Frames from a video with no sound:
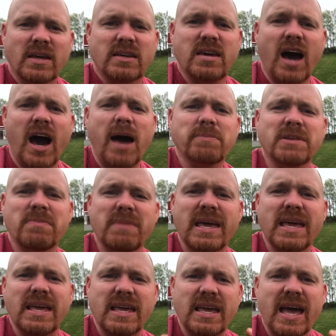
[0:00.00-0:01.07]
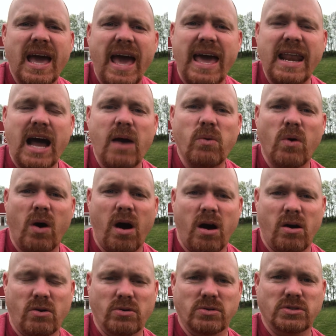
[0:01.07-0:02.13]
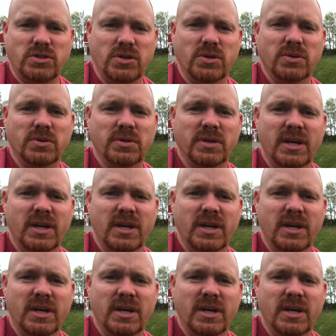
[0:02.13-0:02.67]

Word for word: Come to me, and I will hold you.